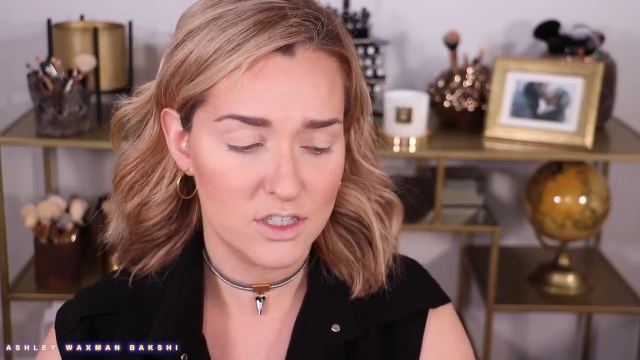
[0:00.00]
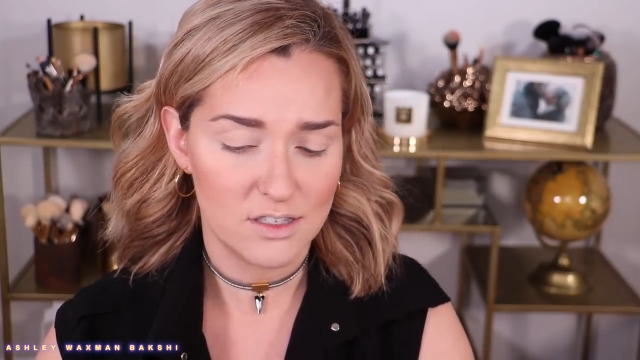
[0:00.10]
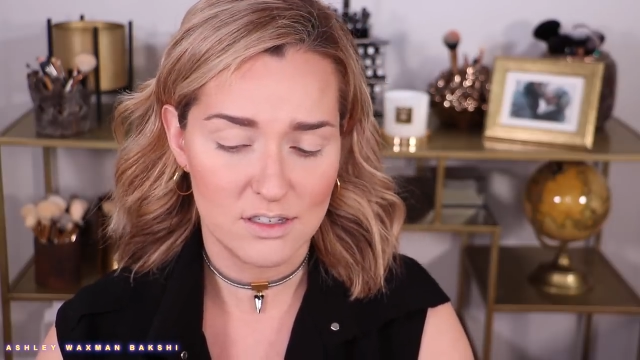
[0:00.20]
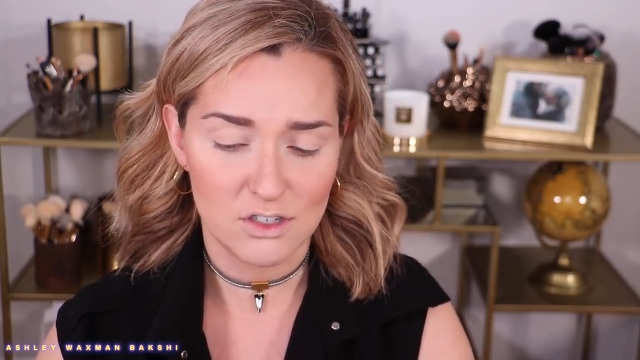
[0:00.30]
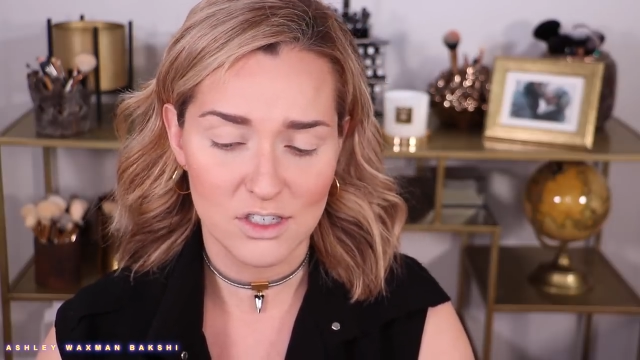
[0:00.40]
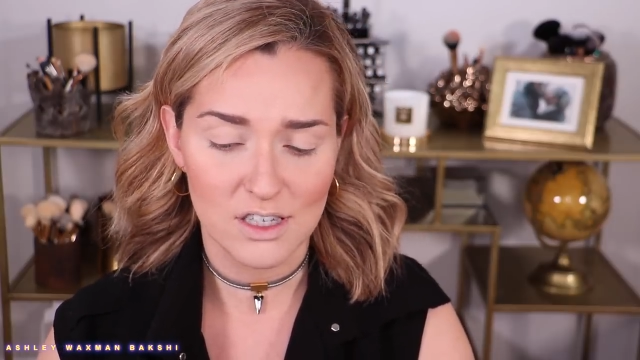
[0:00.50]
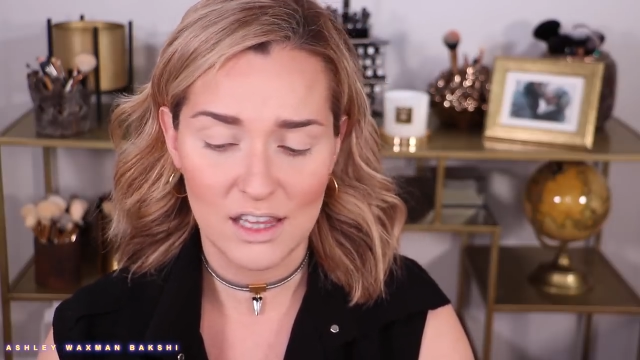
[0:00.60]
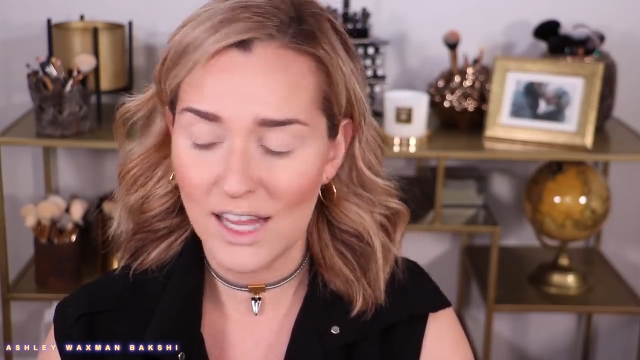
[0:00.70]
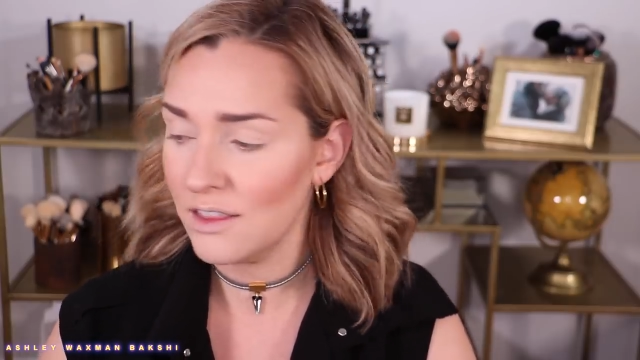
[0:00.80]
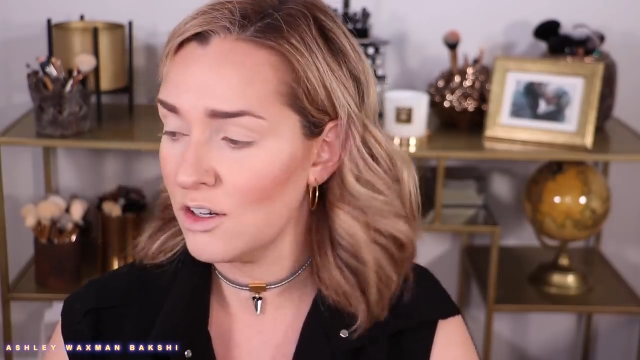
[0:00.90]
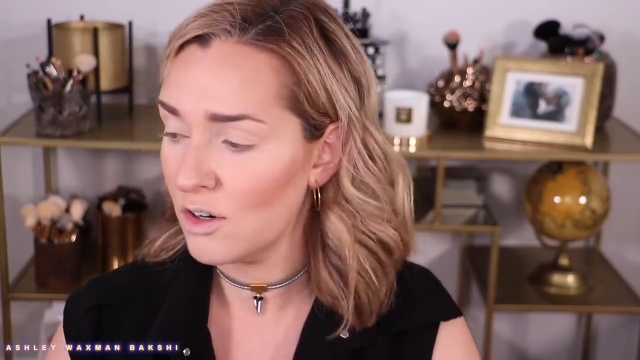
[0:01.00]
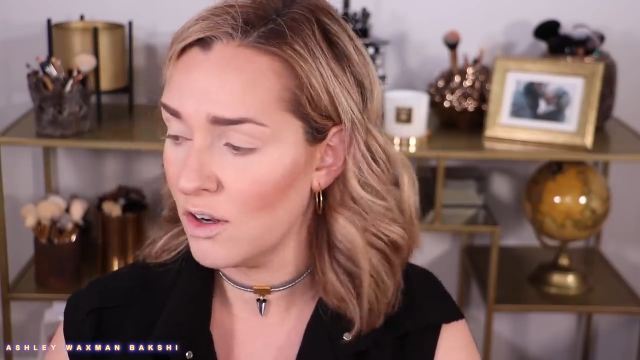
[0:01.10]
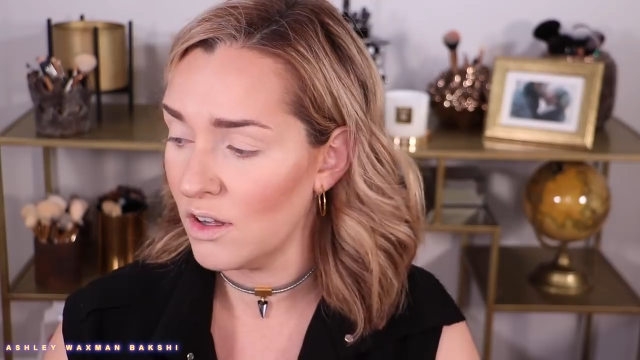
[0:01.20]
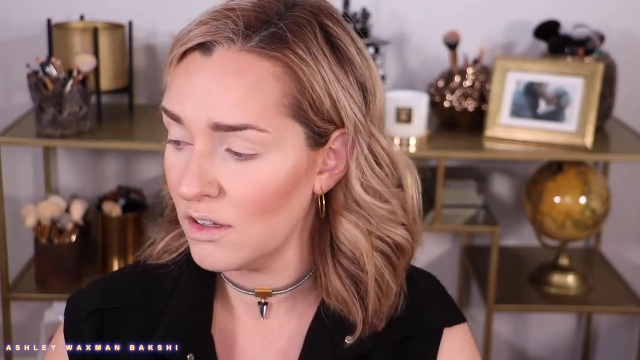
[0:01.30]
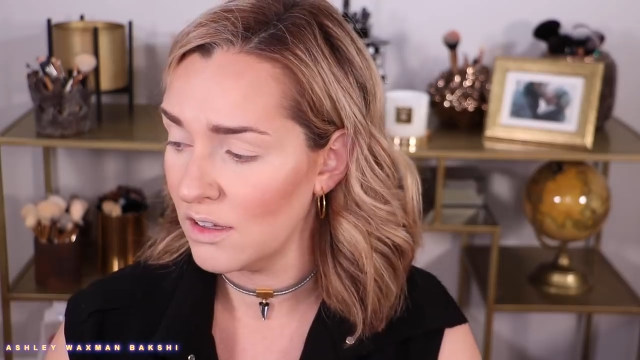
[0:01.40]
Just let the
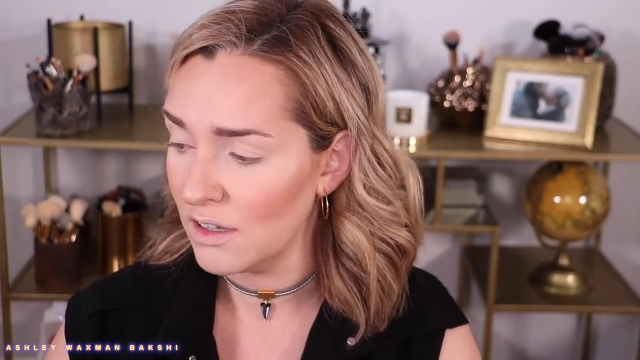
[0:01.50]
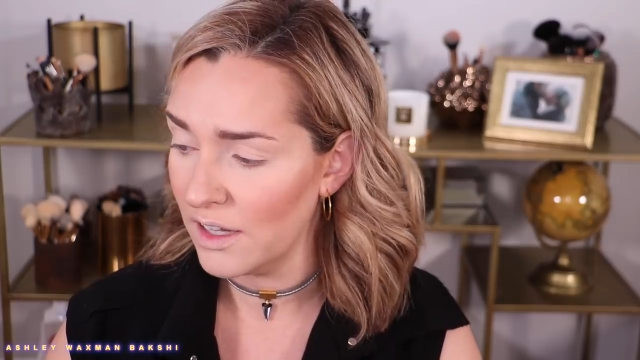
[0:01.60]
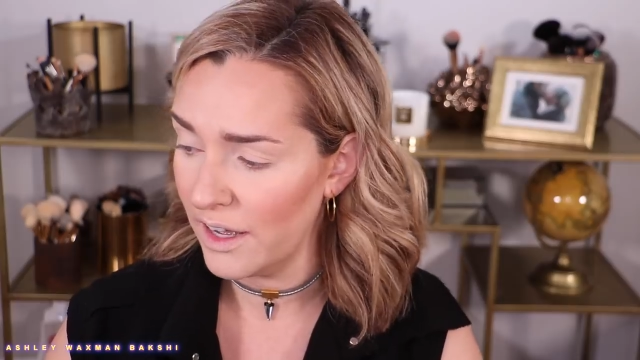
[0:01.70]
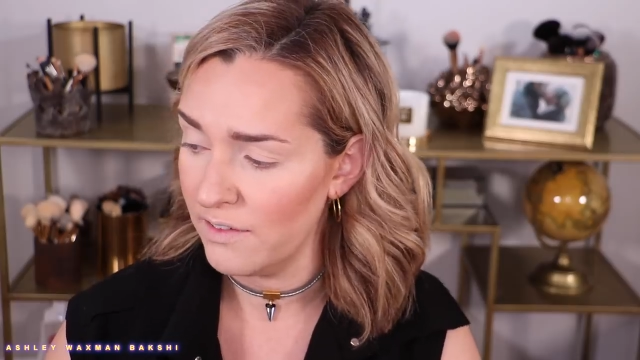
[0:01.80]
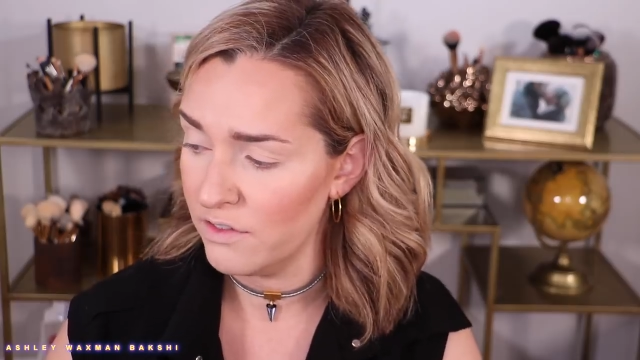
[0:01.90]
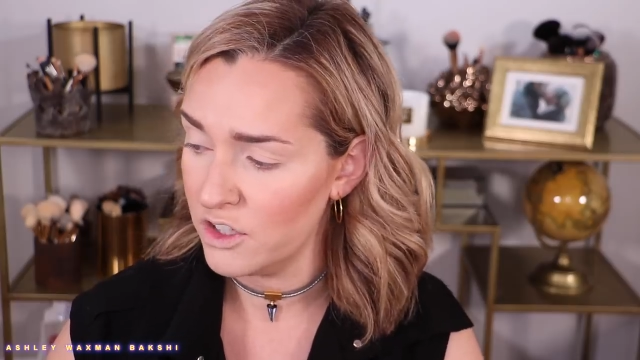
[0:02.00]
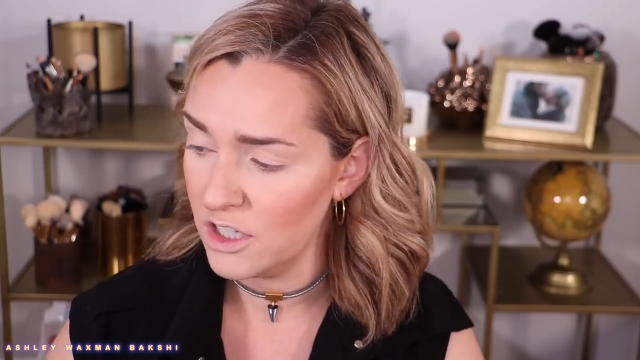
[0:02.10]
girl live.